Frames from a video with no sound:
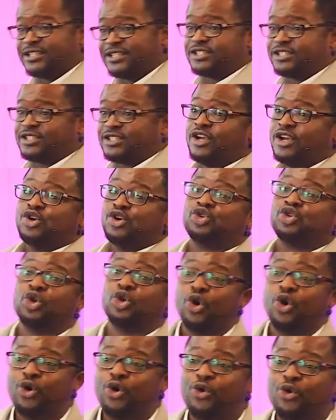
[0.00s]
tent.
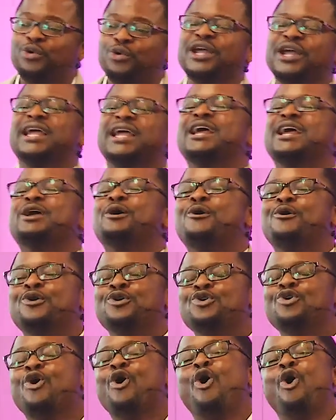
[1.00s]
So,
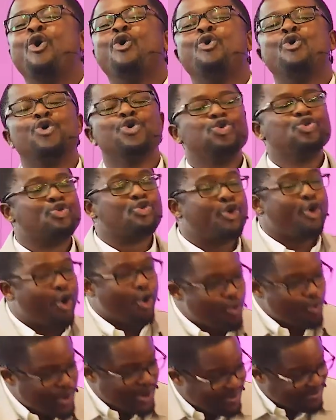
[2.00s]
know who you
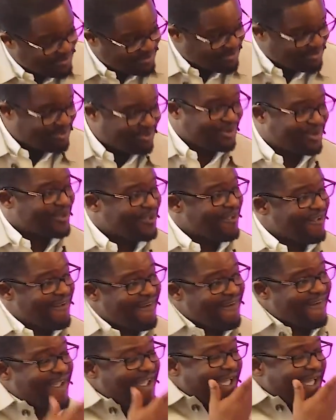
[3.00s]
go with.